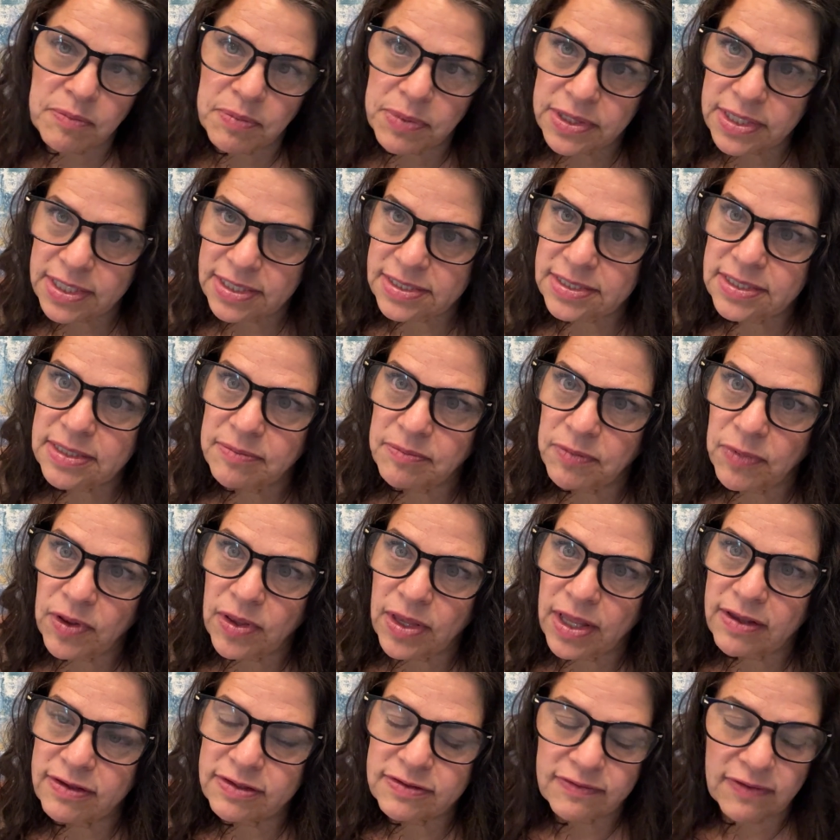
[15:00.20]
but the
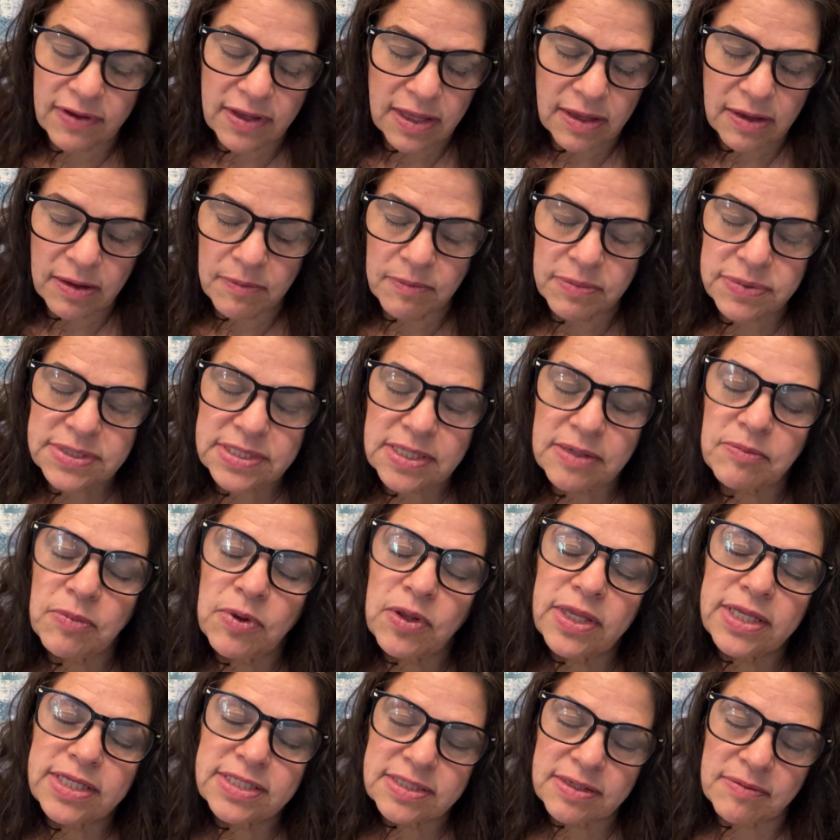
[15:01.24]

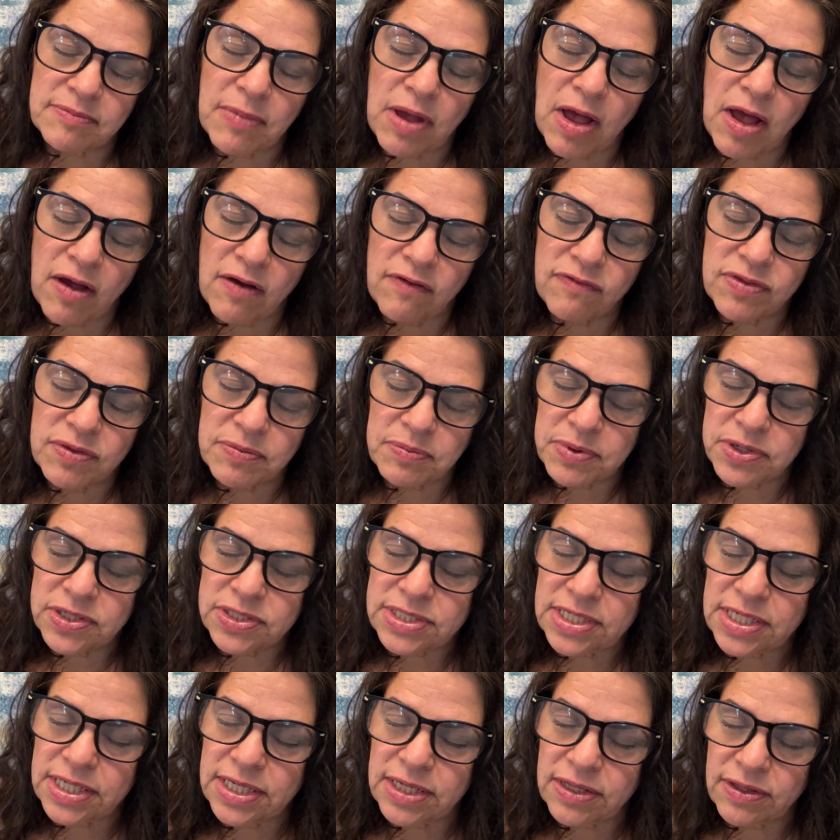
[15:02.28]
symbolism of the
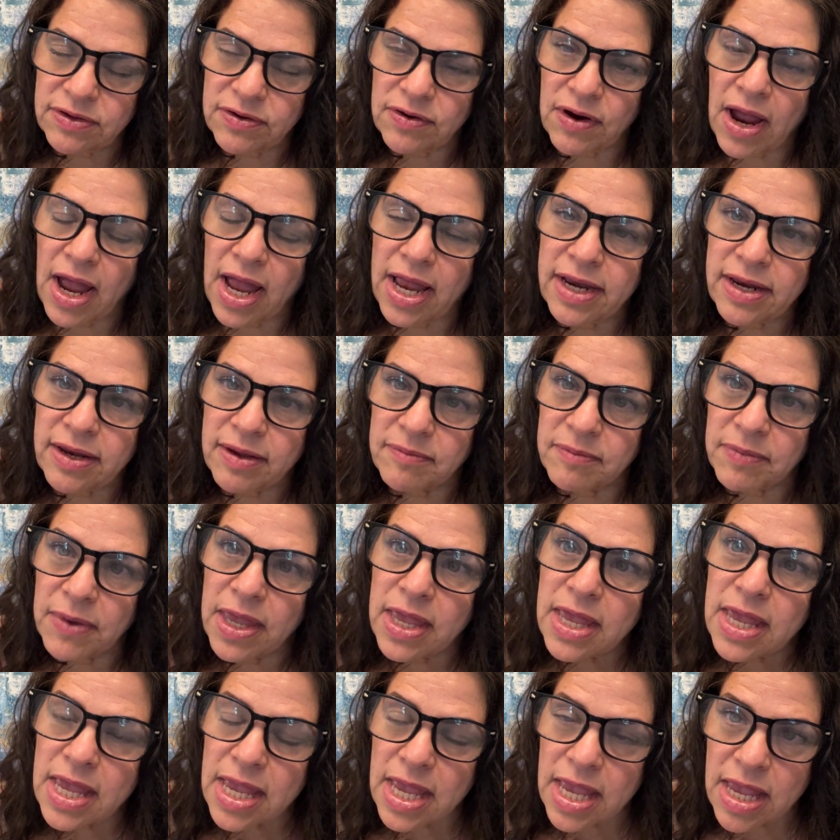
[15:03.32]
particular item,
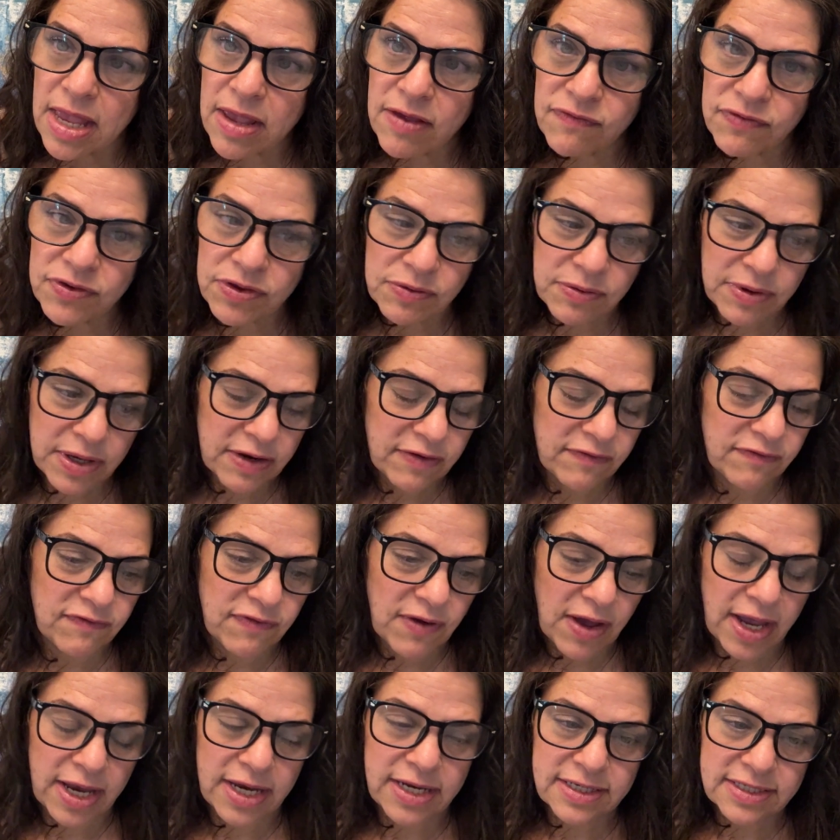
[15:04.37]
if you can
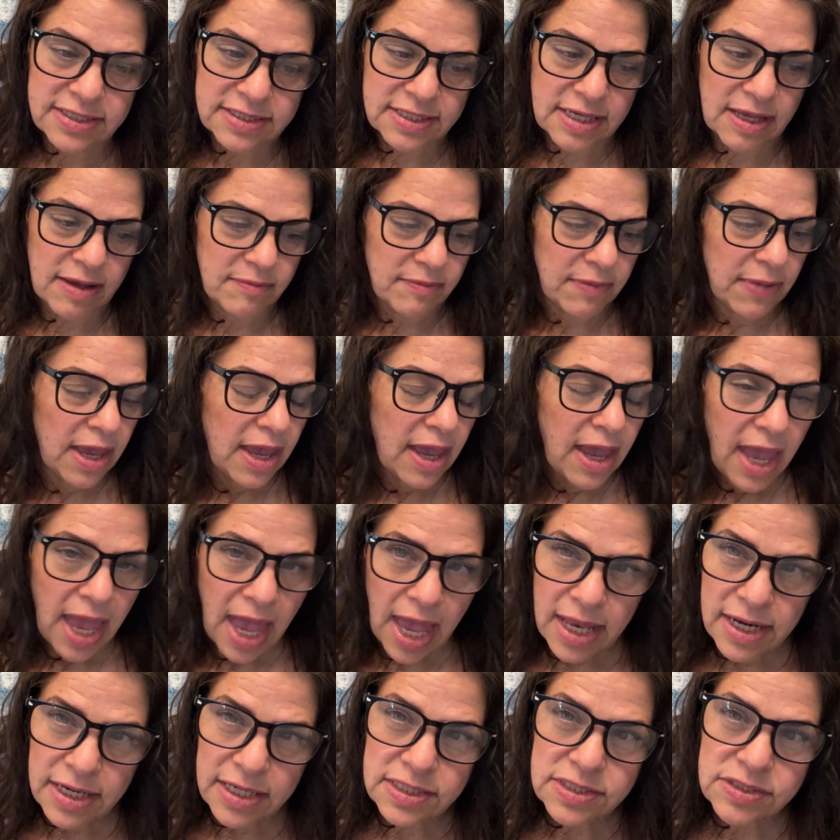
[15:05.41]
find some.
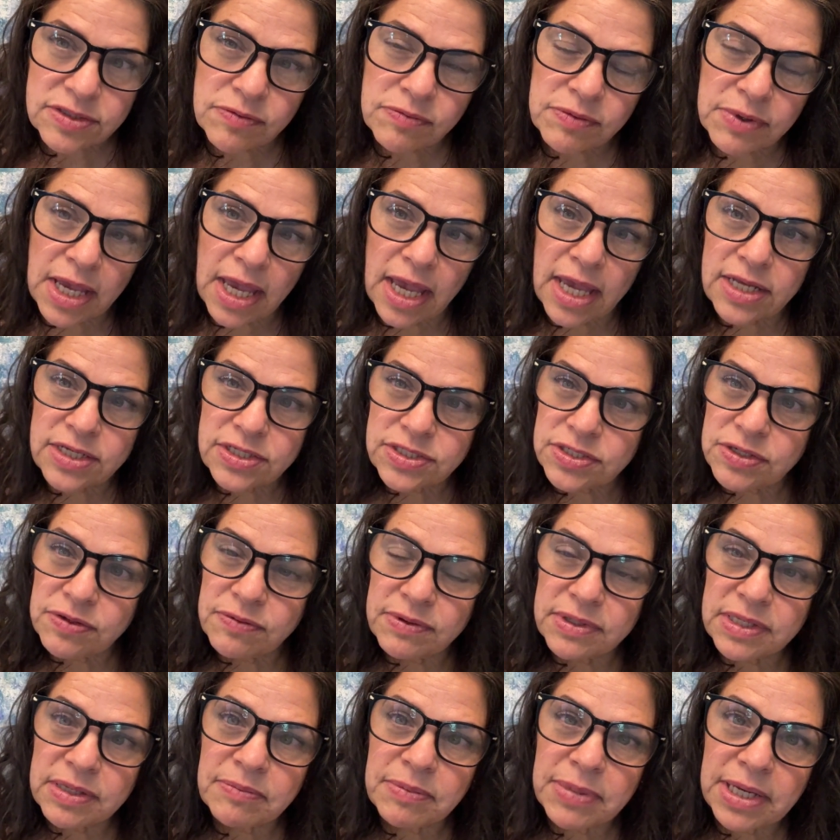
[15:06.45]
And it's okay too
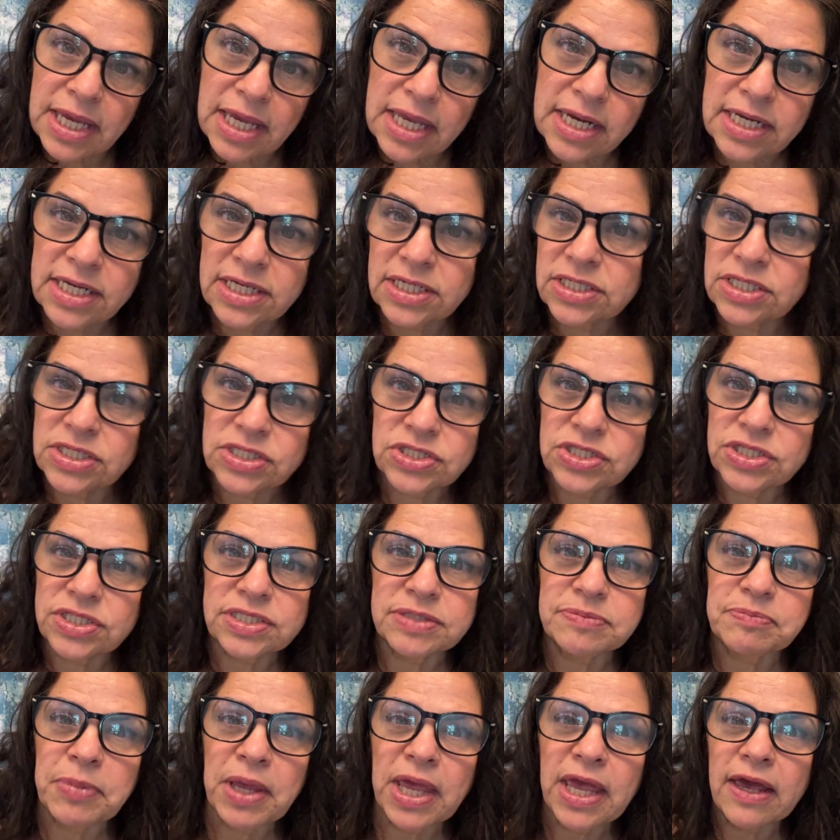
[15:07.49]
in the beginning to
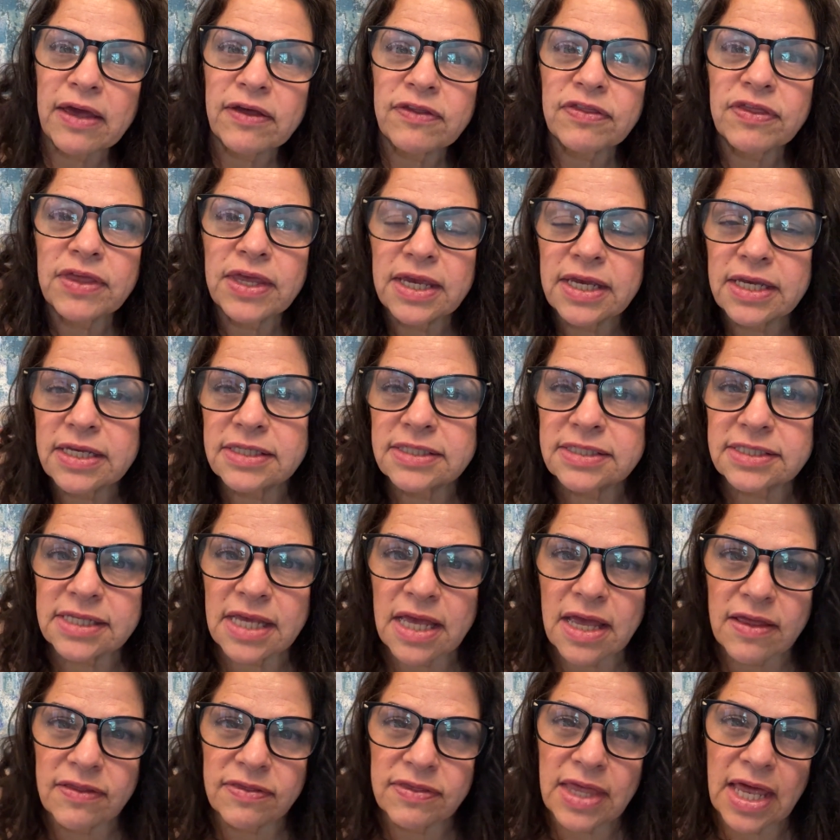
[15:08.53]
just pick things
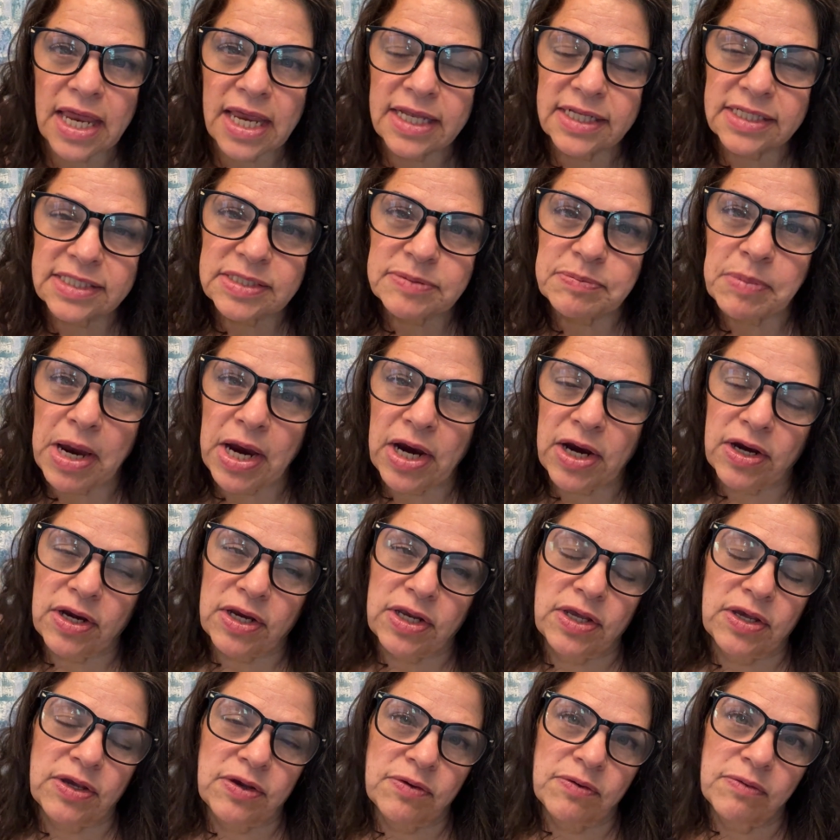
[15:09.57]
that inspire
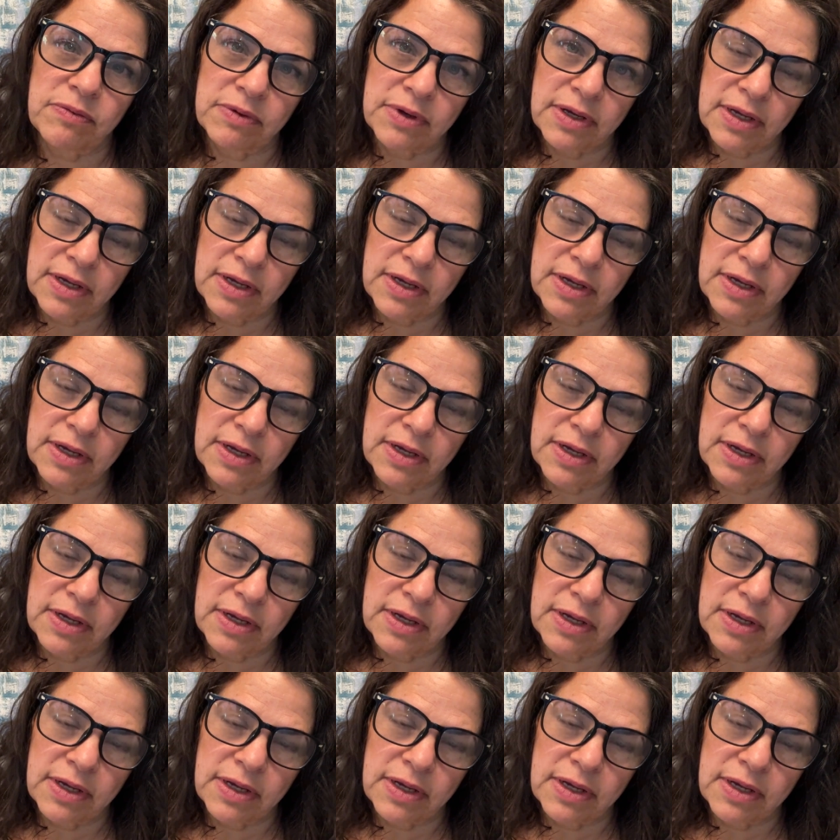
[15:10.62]
you.